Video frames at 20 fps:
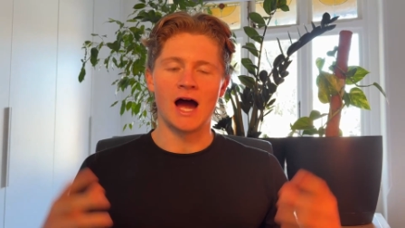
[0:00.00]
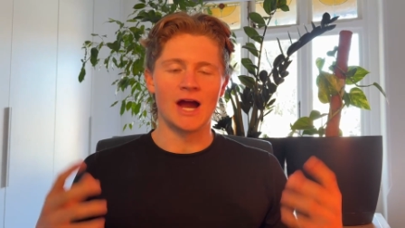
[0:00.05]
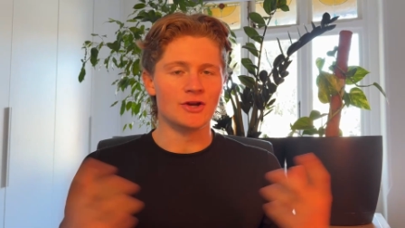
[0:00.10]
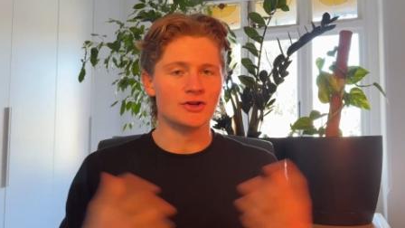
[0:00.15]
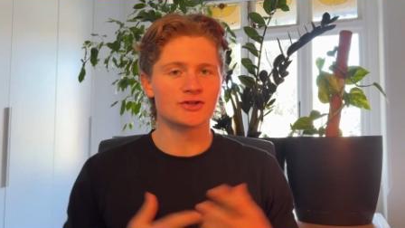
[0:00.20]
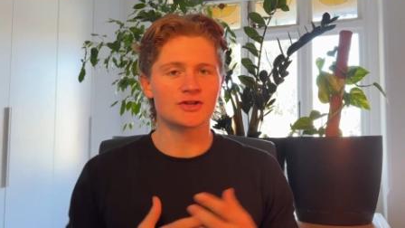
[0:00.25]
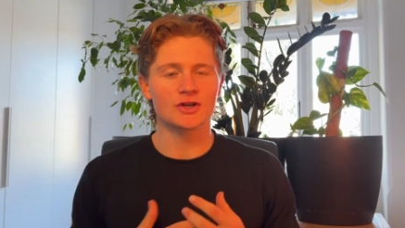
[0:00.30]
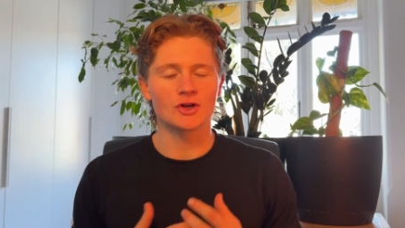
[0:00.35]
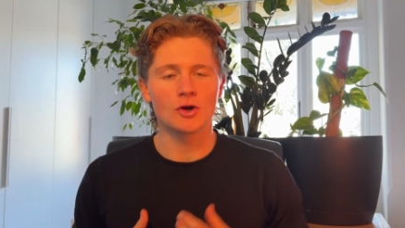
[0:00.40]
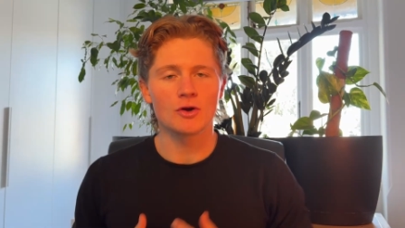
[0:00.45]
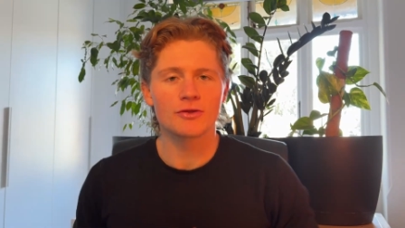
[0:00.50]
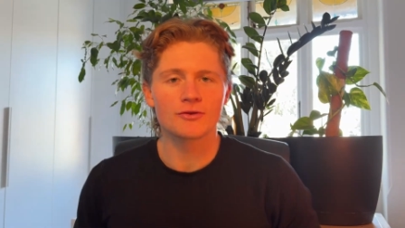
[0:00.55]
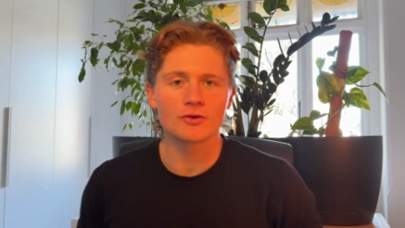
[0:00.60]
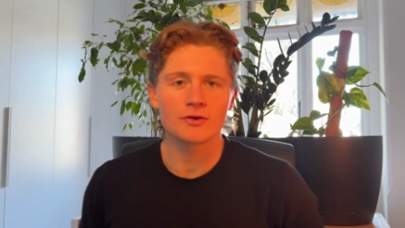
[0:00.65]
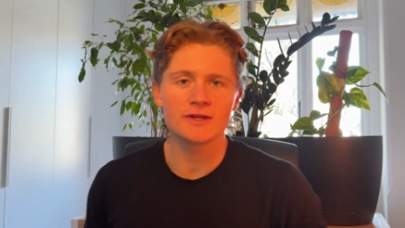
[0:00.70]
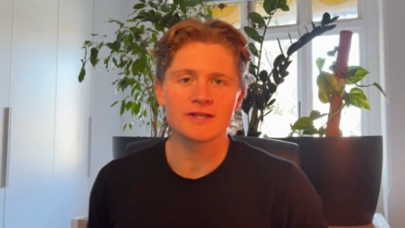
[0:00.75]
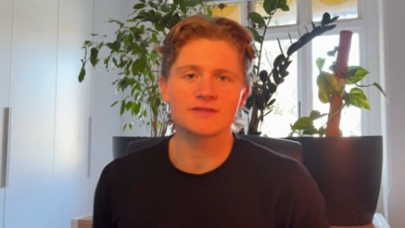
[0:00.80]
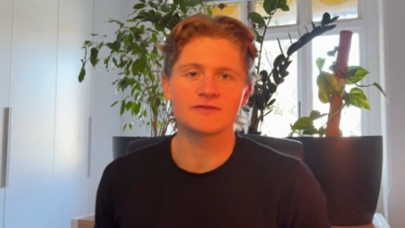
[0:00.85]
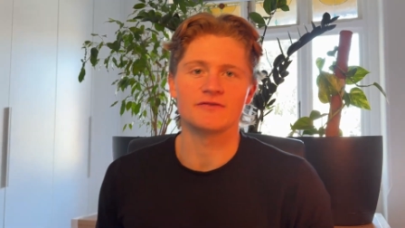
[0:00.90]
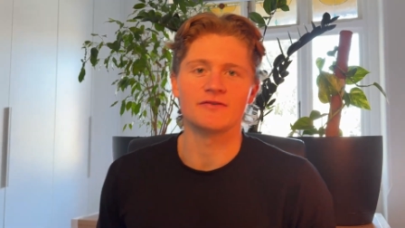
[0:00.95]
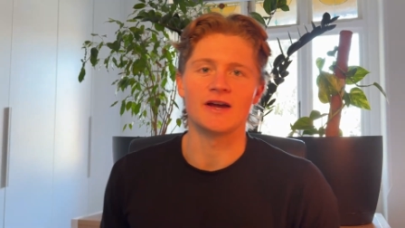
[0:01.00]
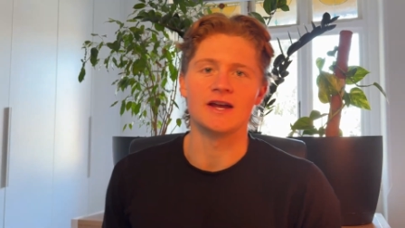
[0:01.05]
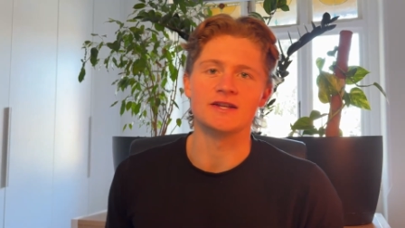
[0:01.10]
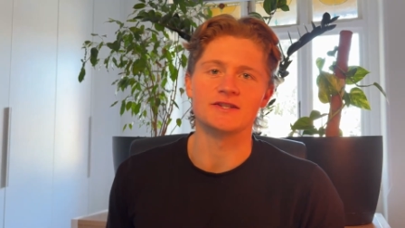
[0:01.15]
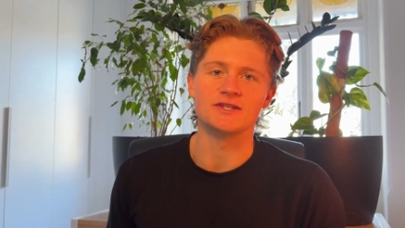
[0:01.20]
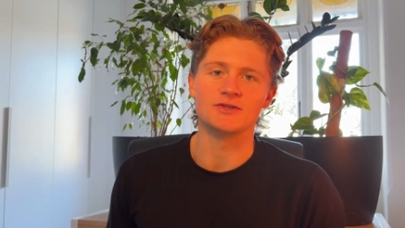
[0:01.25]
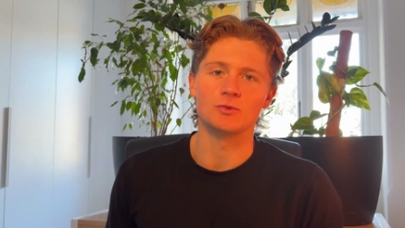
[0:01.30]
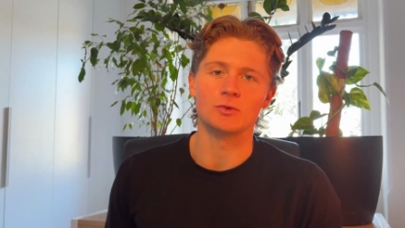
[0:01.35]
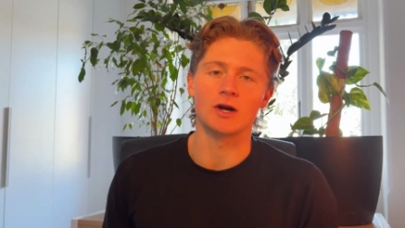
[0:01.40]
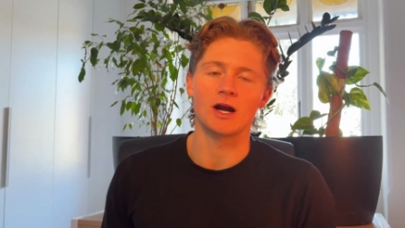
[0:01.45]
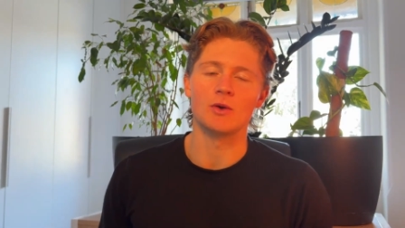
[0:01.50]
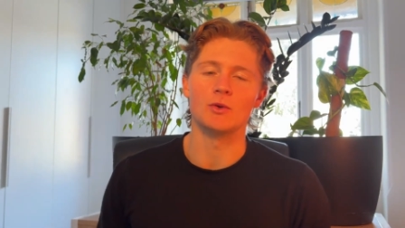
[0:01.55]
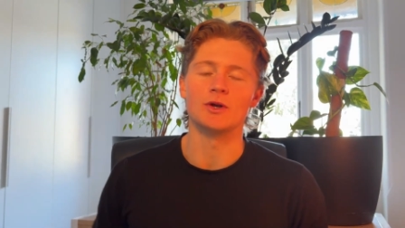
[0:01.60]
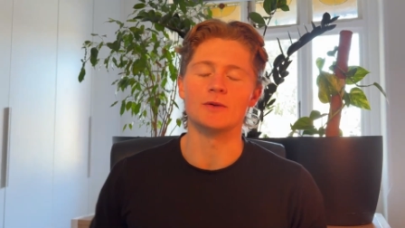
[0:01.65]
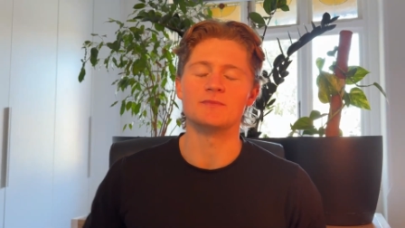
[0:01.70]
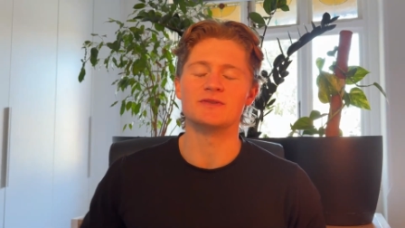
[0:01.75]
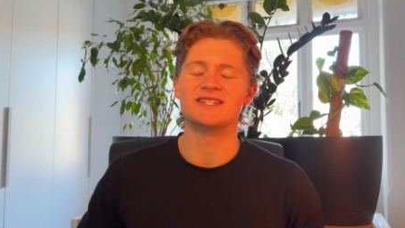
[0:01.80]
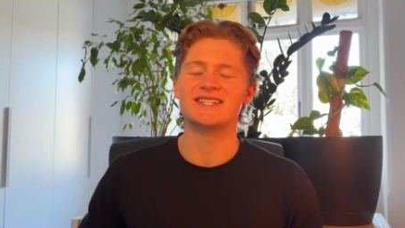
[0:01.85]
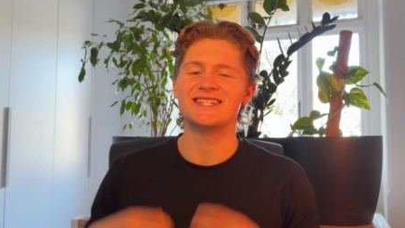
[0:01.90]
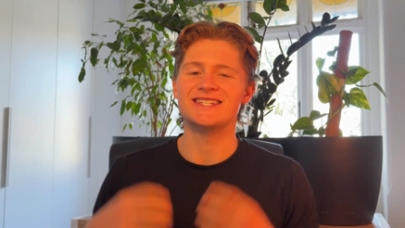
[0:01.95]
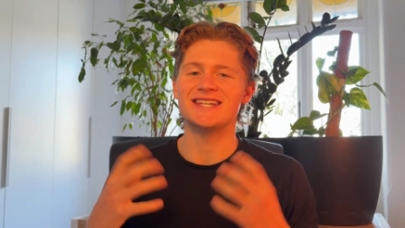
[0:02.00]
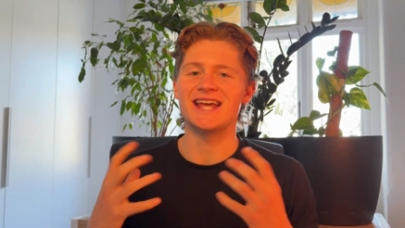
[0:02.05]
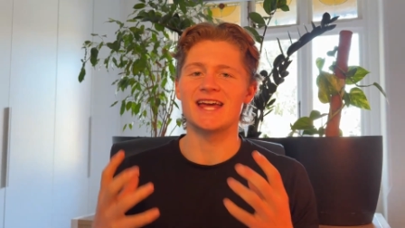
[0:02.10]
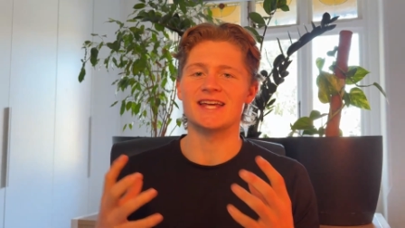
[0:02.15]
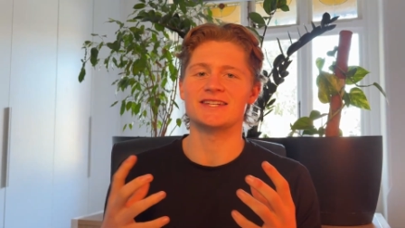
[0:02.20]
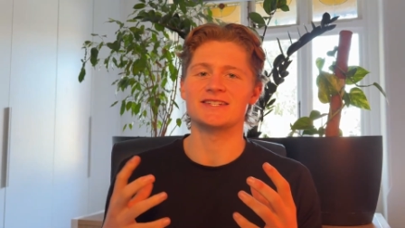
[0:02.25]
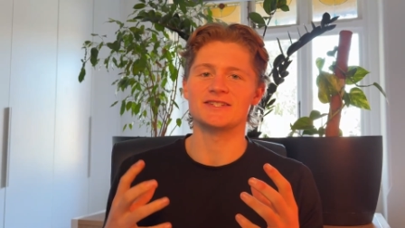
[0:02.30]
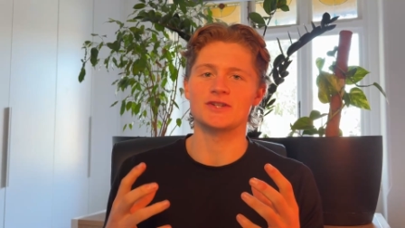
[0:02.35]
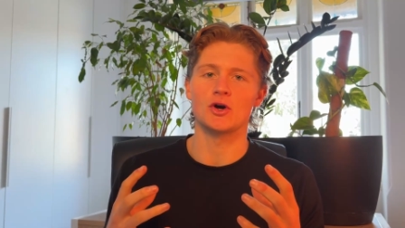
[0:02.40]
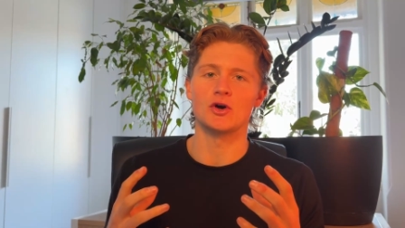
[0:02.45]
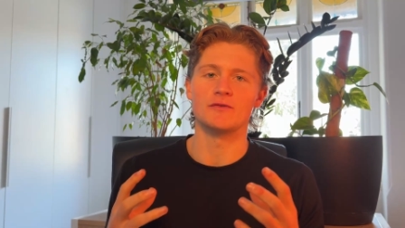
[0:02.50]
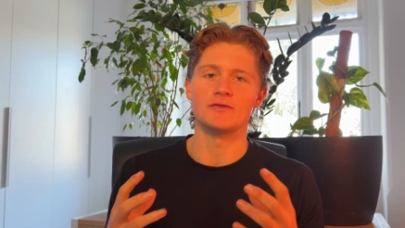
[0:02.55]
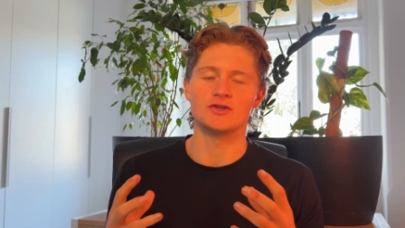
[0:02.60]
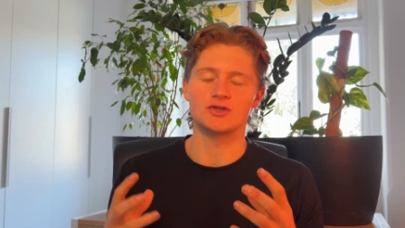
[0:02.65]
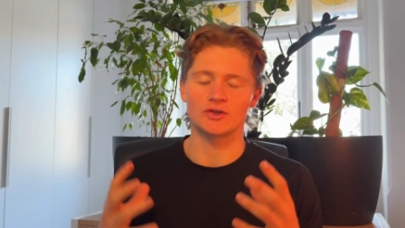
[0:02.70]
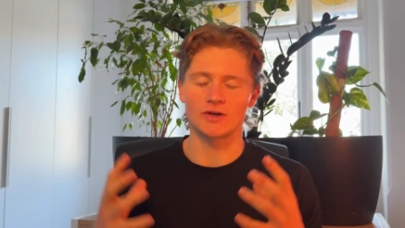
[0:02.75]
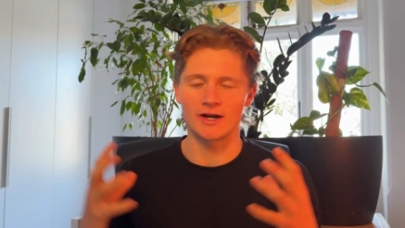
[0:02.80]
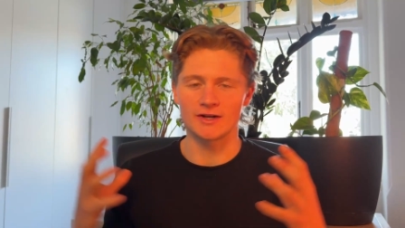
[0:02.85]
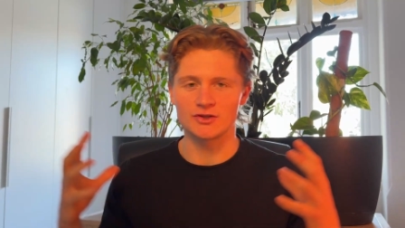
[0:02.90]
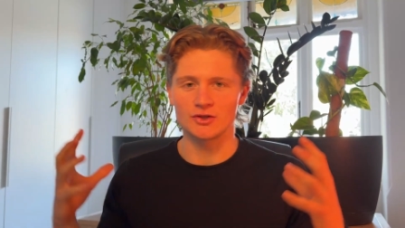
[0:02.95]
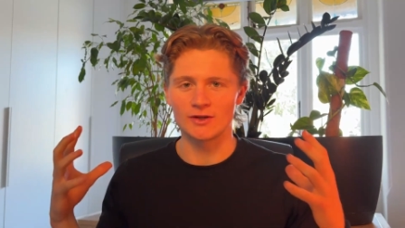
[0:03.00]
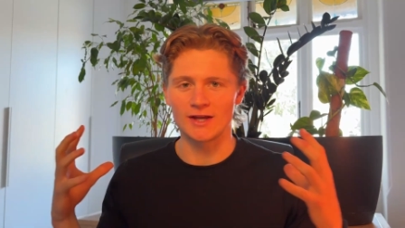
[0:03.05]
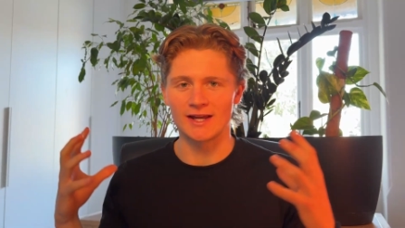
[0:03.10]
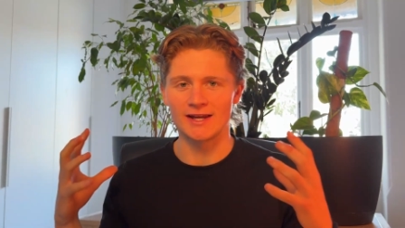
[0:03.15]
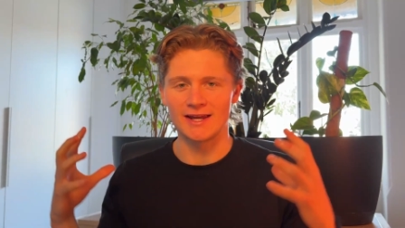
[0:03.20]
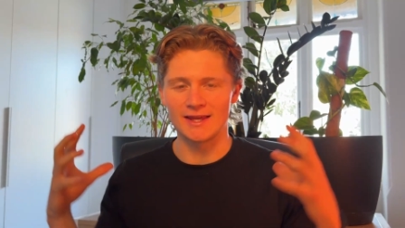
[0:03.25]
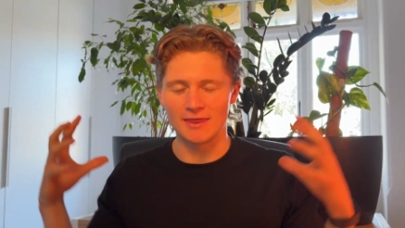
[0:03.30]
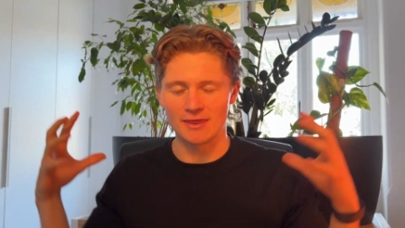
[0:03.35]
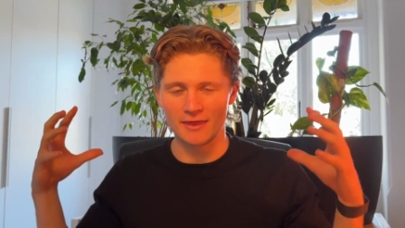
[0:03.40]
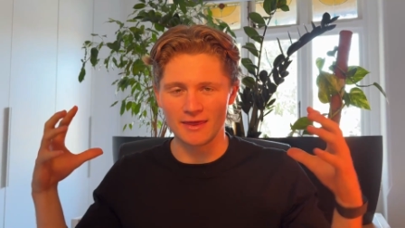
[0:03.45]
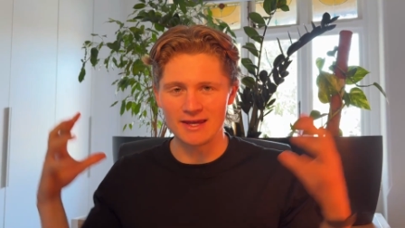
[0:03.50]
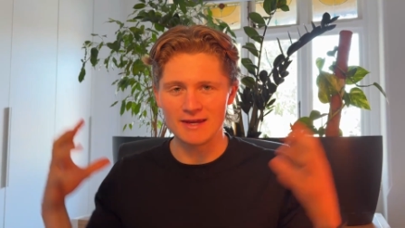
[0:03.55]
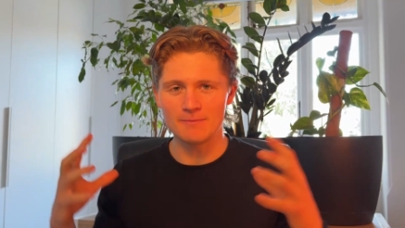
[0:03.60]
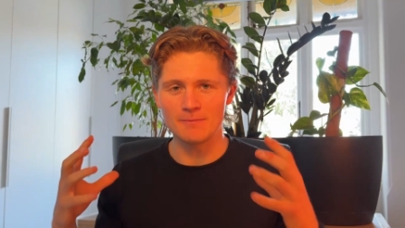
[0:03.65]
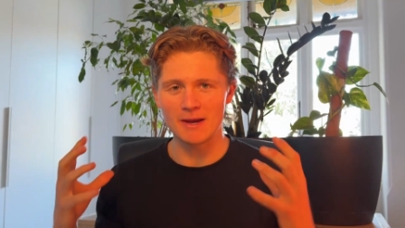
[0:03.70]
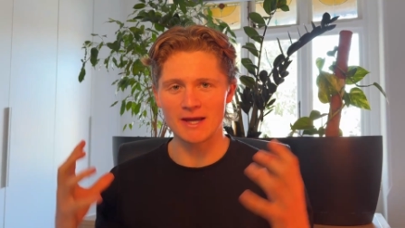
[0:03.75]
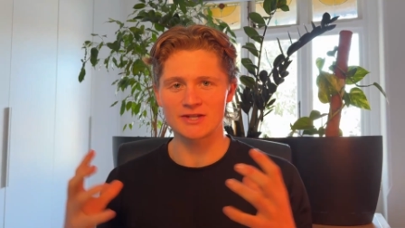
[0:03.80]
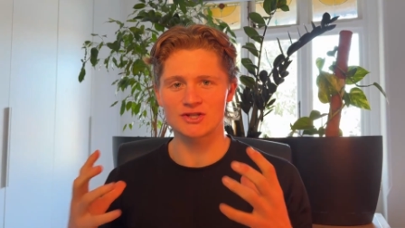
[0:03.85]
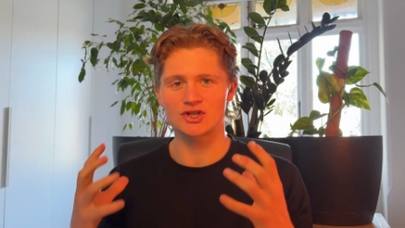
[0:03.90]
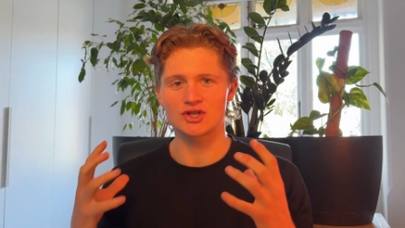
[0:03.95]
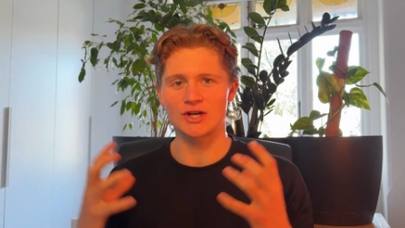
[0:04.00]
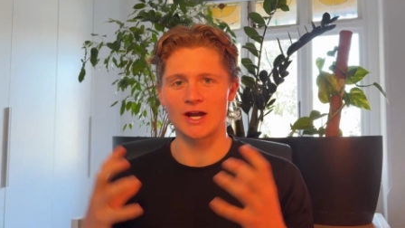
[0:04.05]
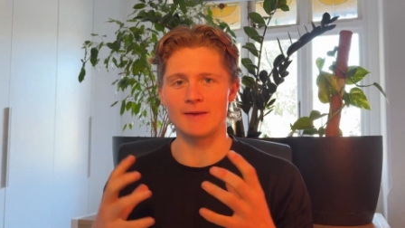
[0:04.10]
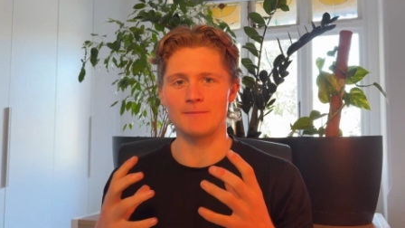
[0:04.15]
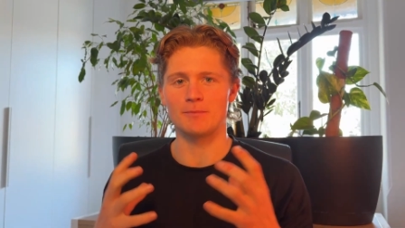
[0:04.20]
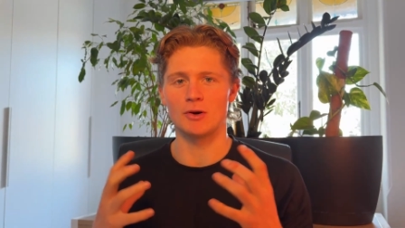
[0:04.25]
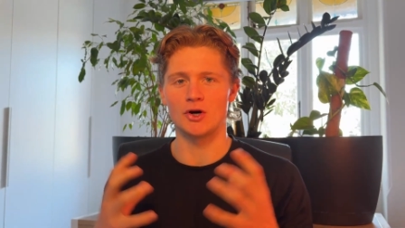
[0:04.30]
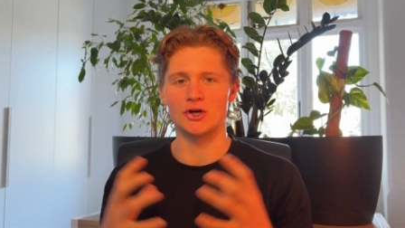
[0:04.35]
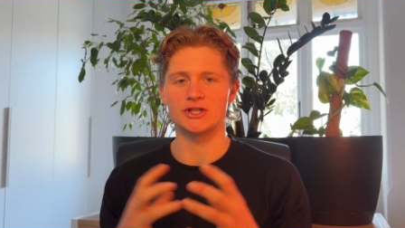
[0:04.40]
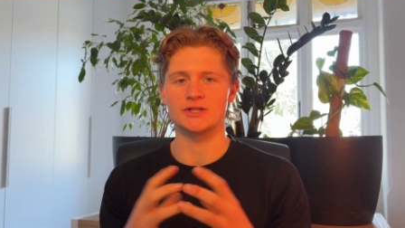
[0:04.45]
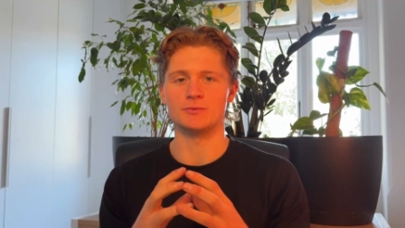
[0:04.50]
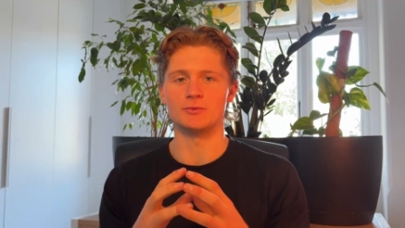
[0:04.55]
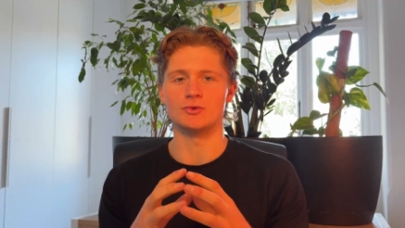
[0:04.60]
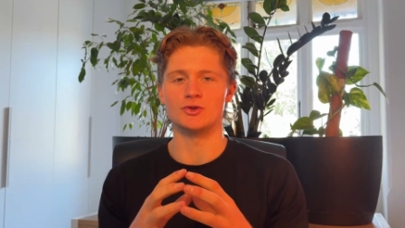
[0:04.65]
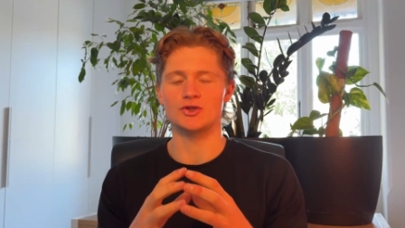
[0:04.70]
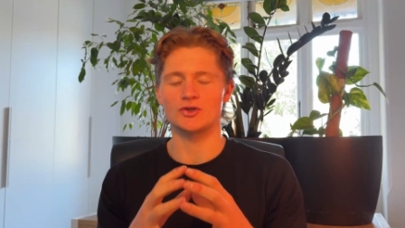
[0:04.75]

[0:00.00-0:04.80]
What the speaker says: I used to go through these phases where I would obsess over trying to get in the best shape possible,